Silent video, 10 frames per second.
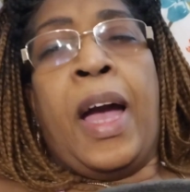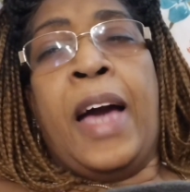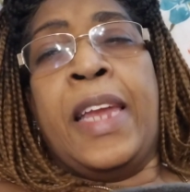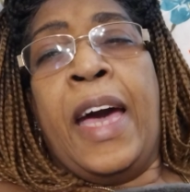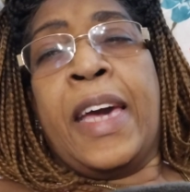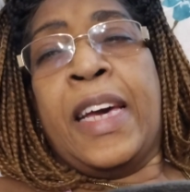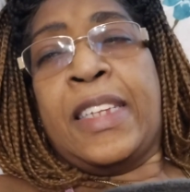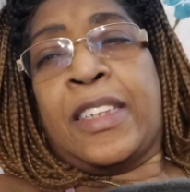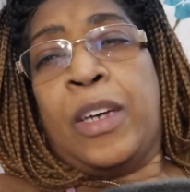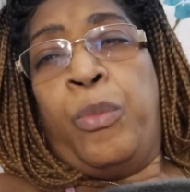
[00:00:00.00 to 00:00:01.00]
and I
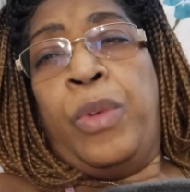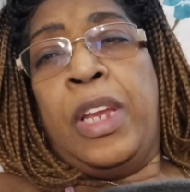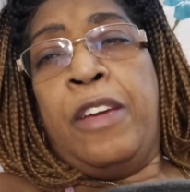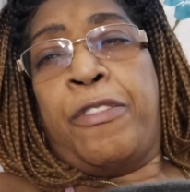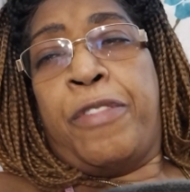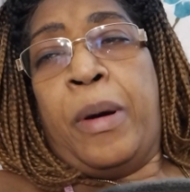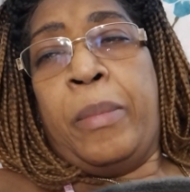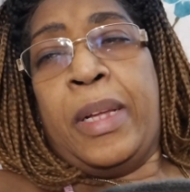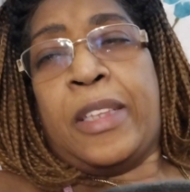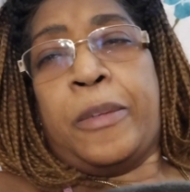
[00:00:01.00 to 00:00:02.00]
get some relief
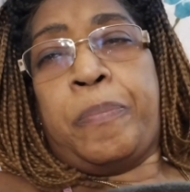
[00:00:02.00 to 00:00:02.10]
from it.